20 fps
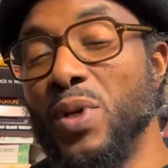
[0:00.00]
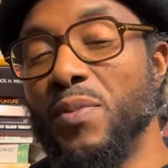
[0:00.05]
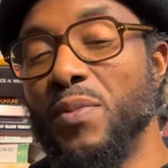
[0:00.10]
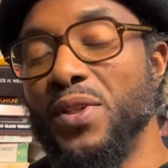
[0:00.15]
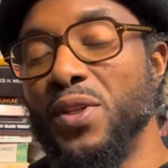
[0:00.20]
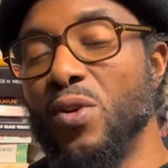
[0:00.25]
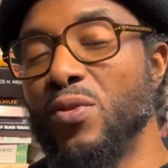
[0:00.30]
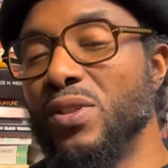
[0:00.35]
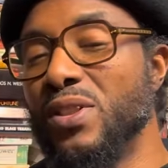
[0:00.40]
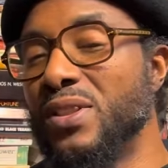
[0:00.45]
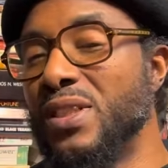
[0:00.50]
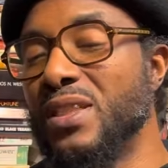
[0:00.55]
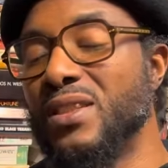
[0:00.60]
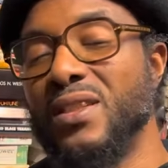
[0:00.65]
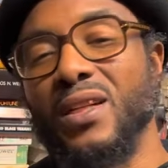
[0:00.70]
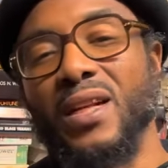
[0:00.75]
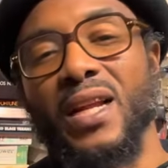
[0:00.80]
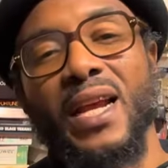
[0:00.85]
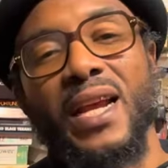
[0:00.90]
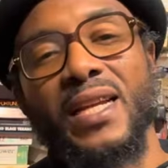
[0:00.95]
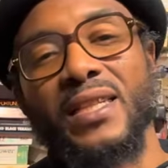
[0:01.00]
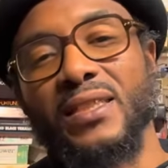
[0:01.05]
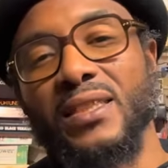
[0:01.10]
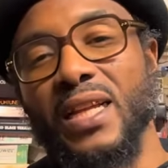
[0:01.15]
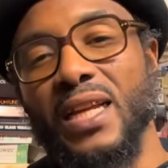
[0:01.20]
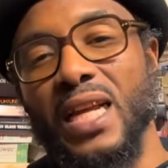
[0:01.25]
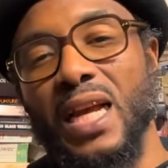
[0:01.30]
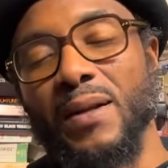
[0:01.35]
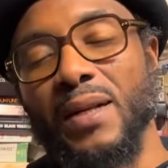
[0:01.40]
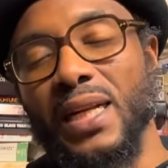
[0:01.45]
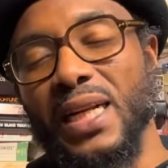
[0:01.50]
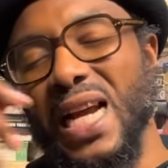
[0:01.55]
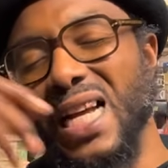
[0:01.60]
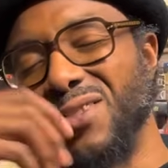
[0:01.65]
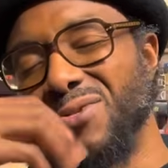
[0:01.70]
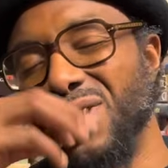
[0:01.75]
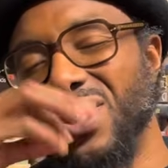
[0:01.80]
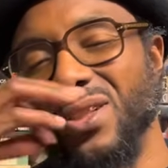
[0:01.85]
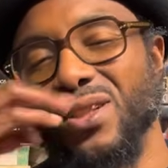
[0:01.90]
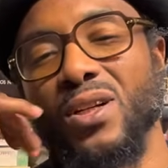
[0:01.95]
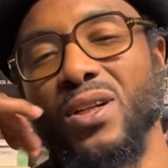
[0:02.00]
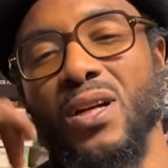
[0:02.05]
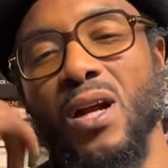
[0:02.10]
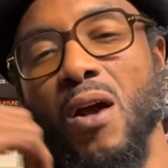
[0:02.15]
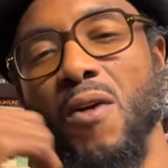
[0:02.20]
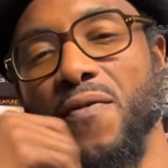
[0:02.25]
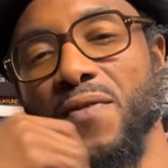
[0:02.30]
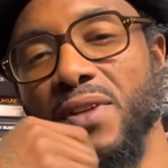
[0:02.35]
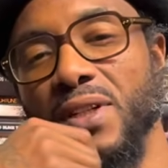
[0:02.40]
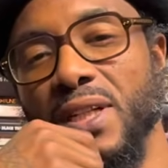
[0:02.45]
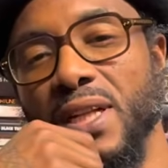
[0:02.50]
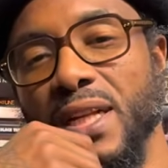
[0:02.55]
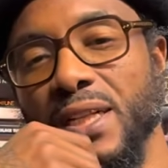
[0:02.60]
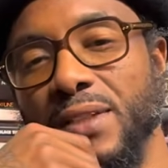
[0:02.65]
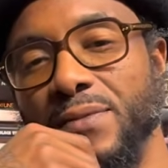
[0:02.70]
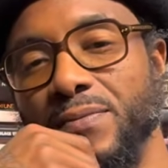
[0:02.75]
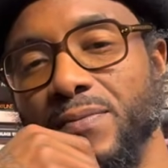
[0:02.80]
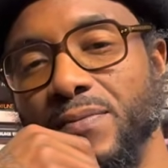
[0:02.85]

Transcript: but usually just the last day I drink a little coffee today.